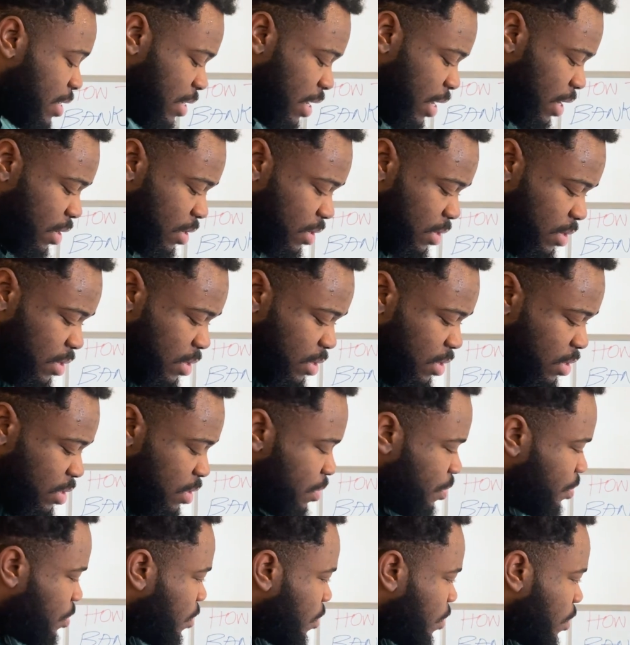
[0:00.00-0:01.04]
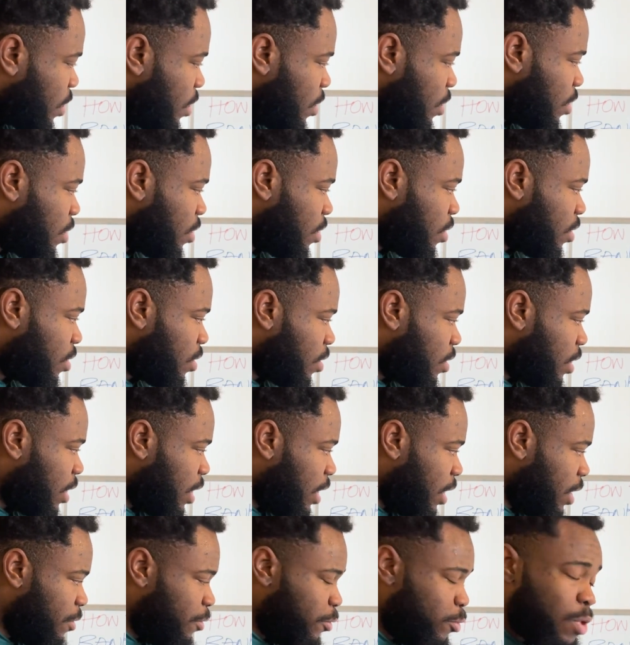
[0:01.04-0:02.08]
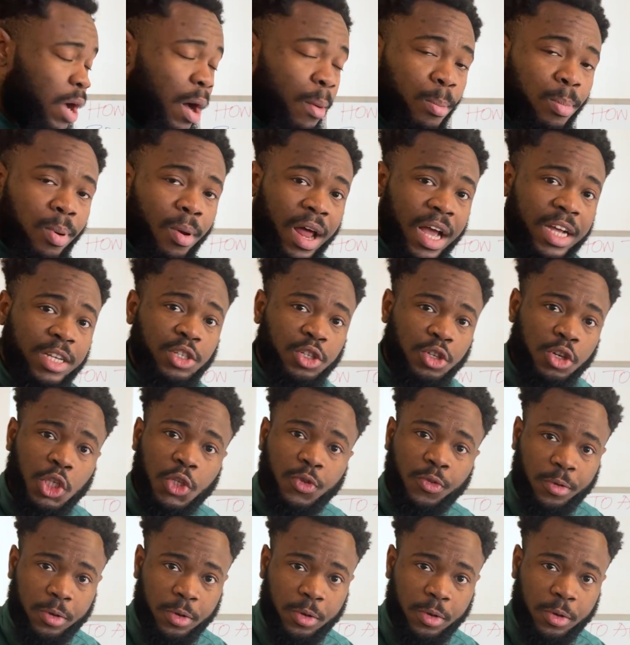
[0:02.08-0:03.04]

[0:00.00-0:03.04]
days, if you're applying just for